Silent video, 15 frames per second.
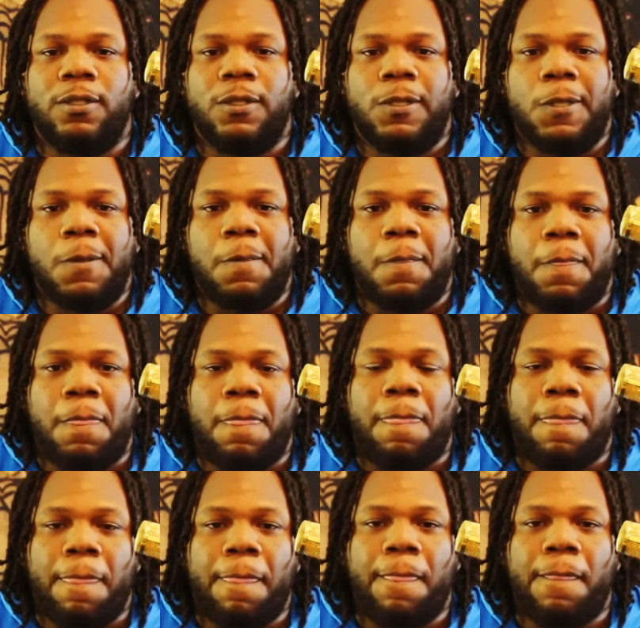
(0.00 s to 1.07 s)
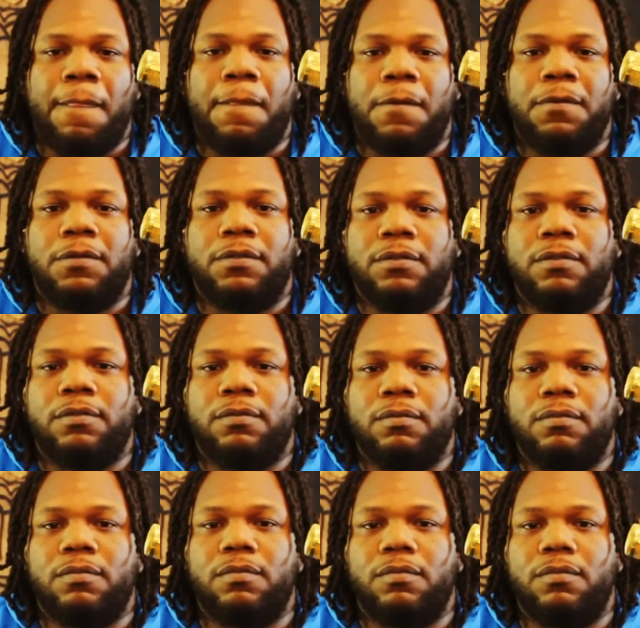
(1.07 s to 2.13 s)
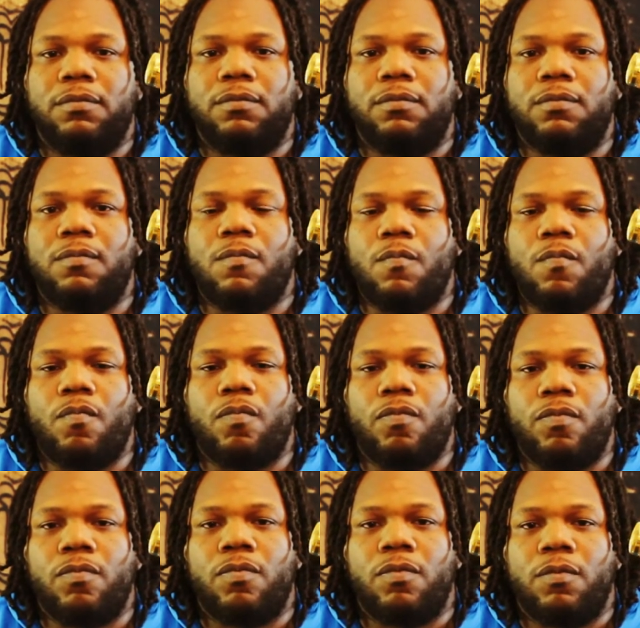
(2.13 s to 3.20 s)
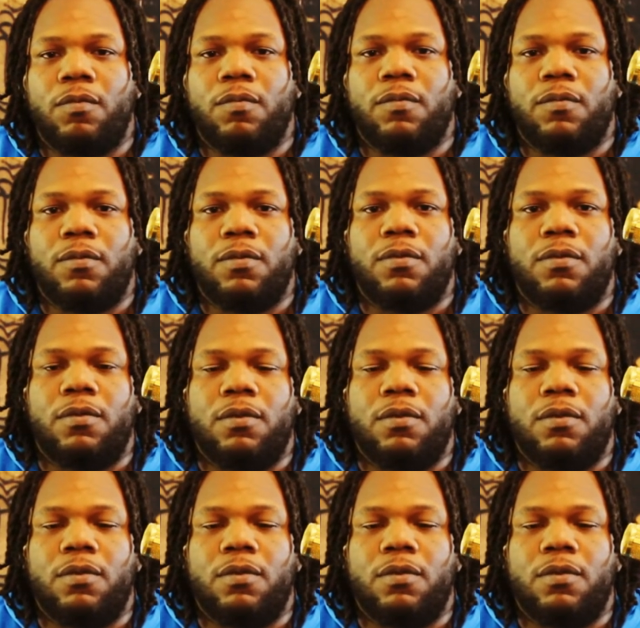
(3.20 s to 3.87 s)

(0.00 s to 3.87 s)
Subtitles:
That's what's up. That's what's up. That's what's up. So